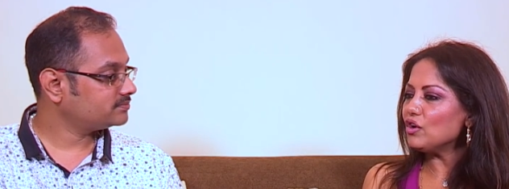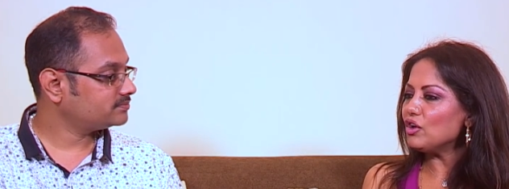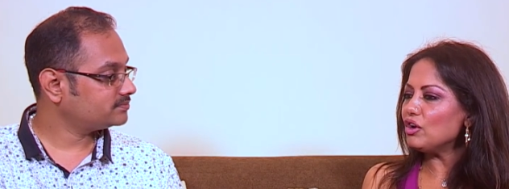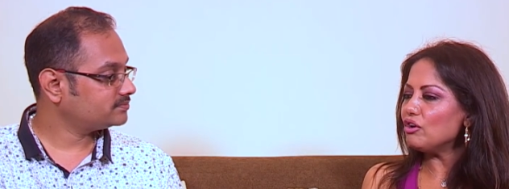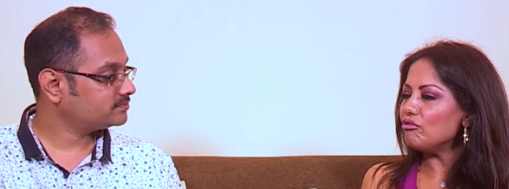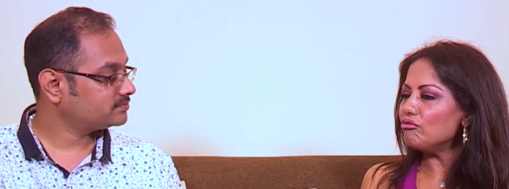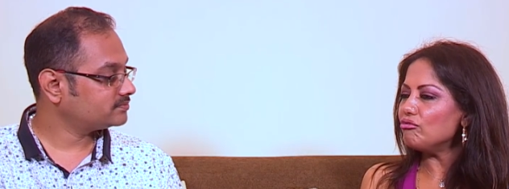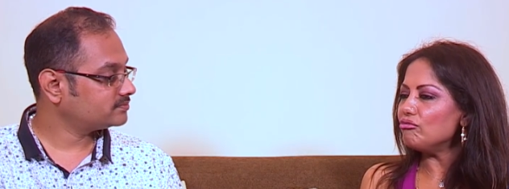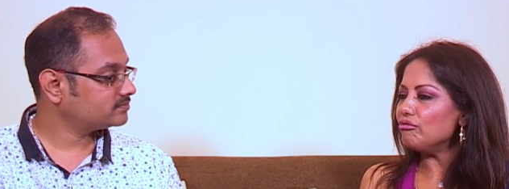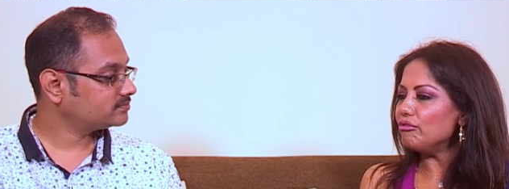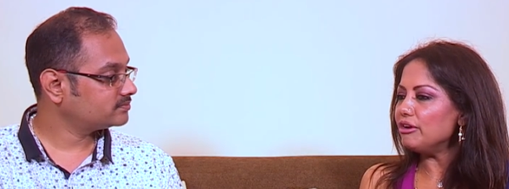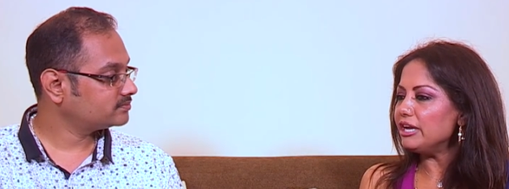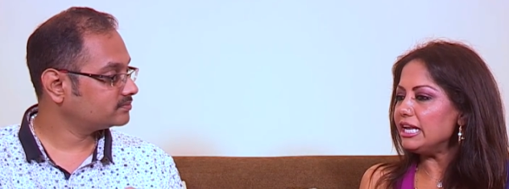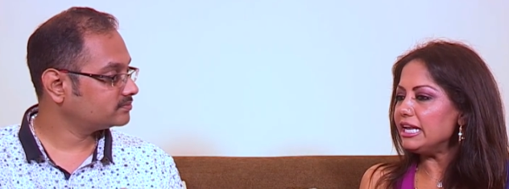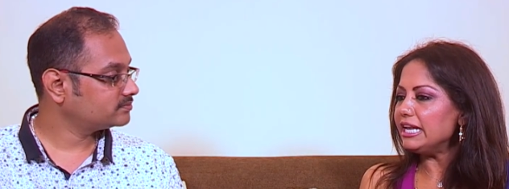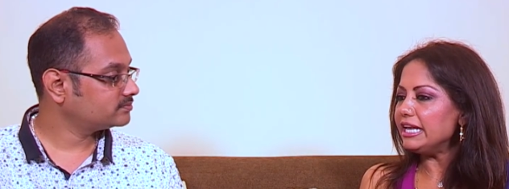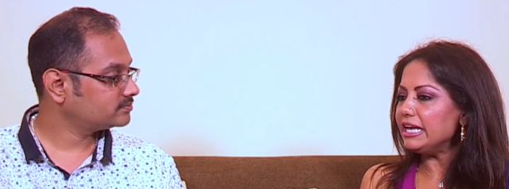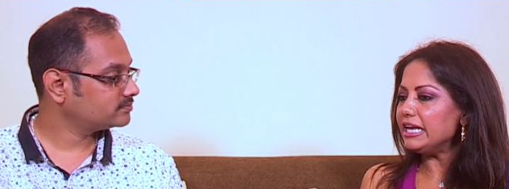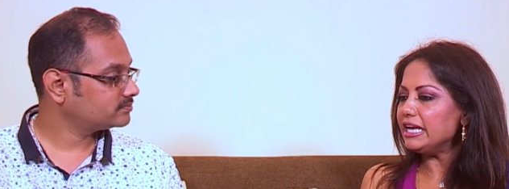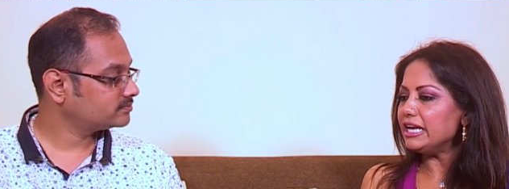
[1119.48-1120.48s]
Speaker 1: got a
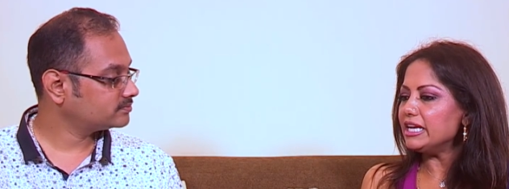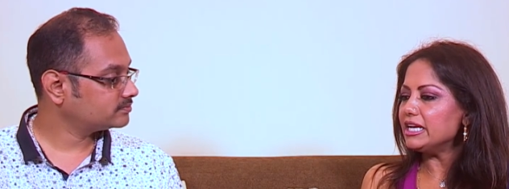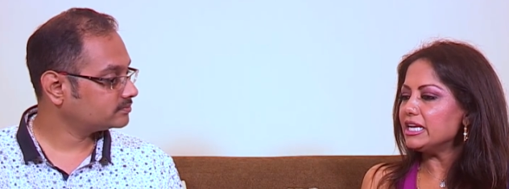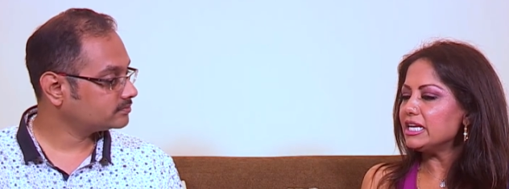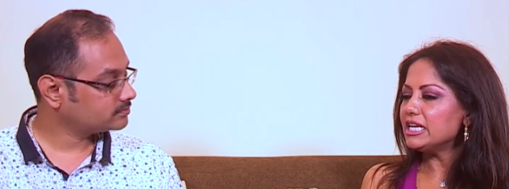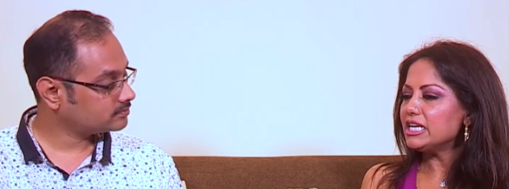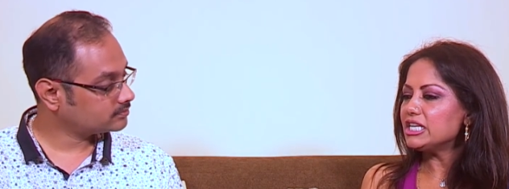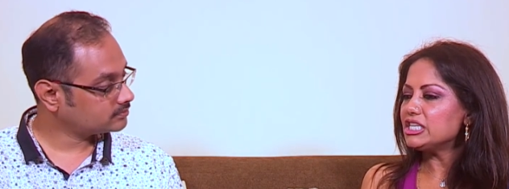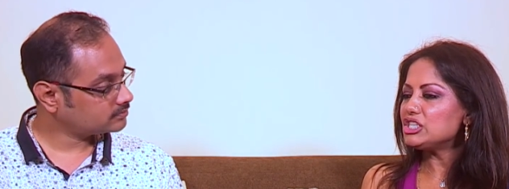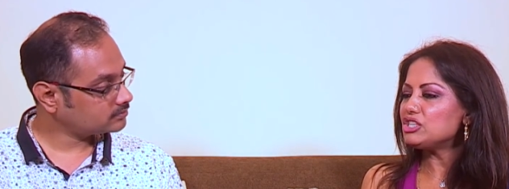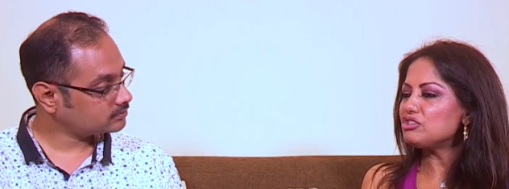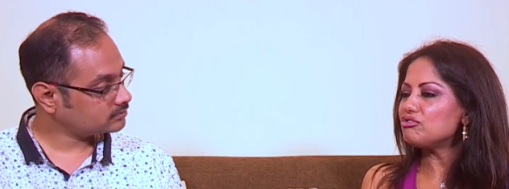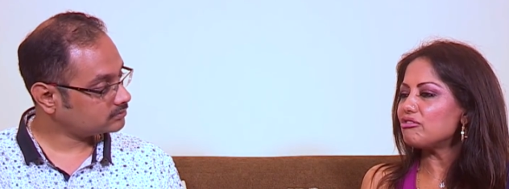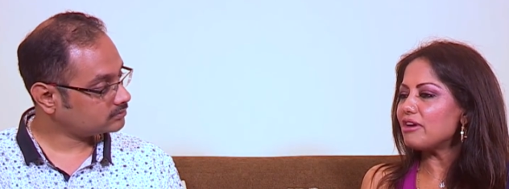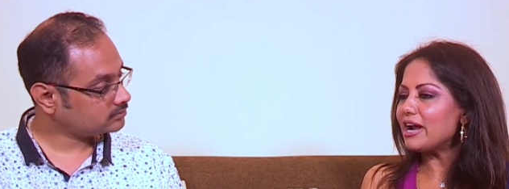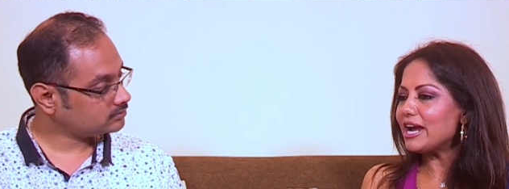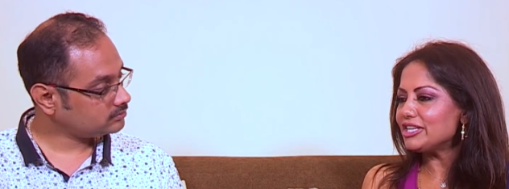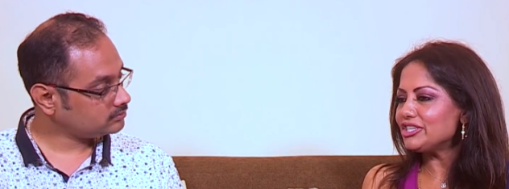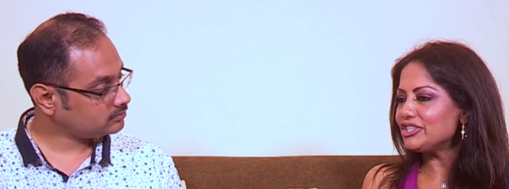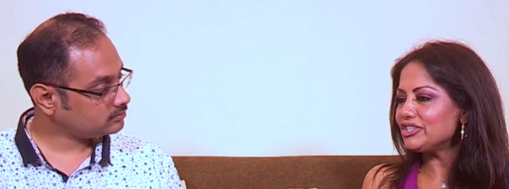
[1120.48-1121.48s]
really
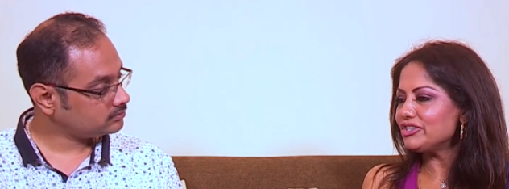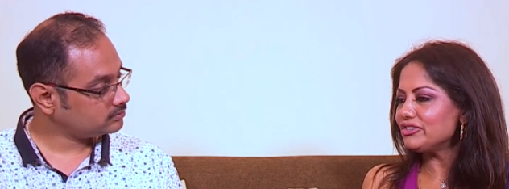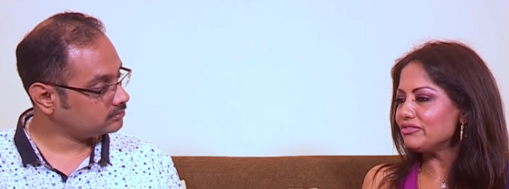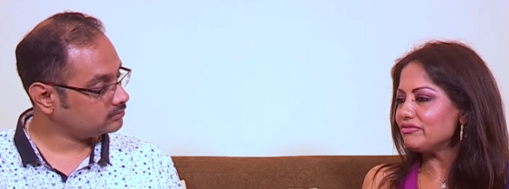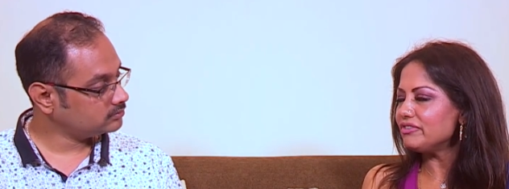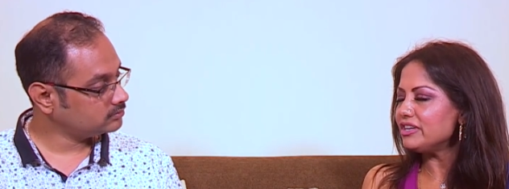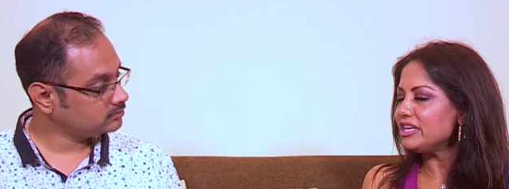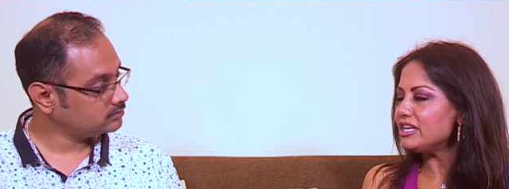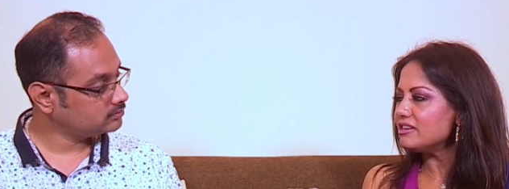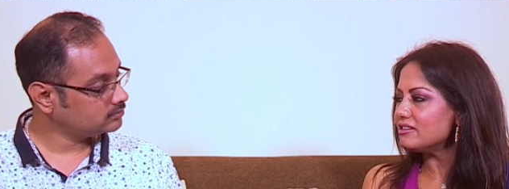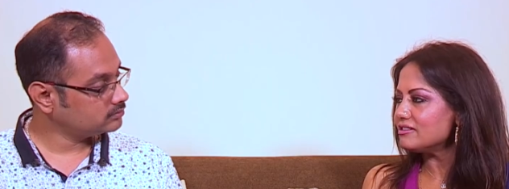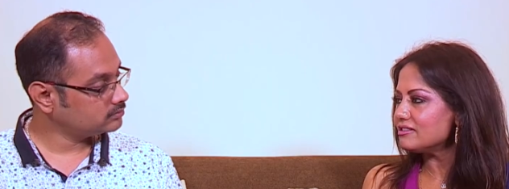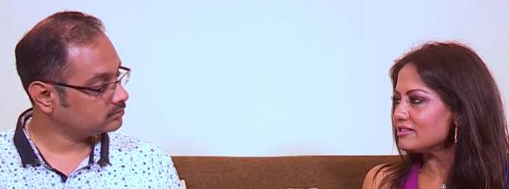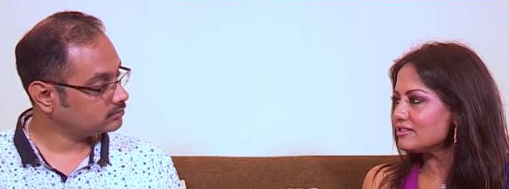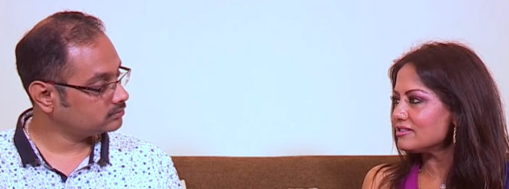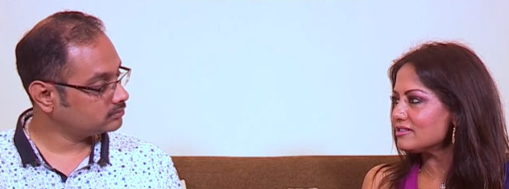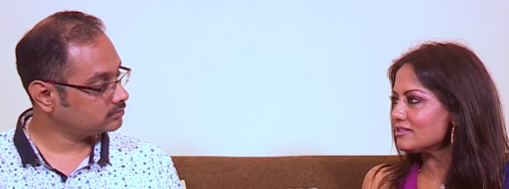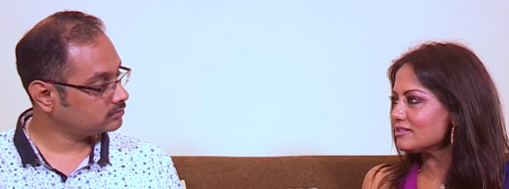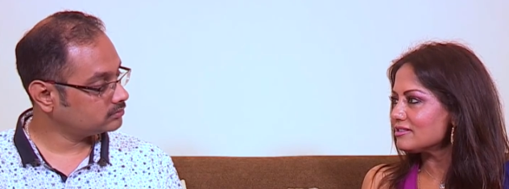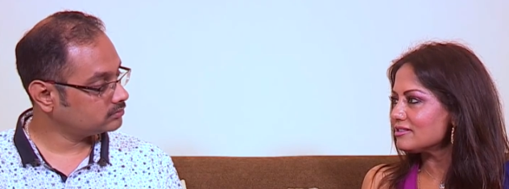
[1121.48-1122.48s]
trashed
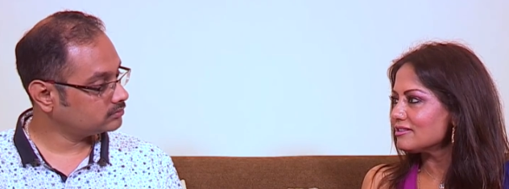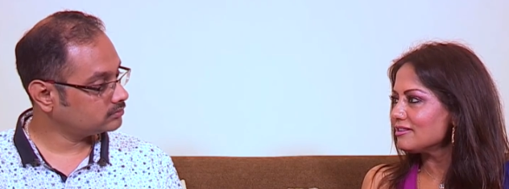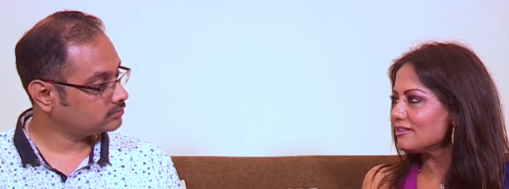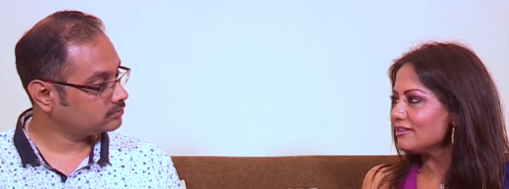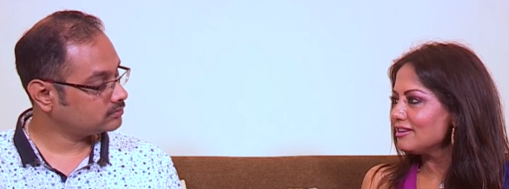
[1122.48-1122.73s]
Venus?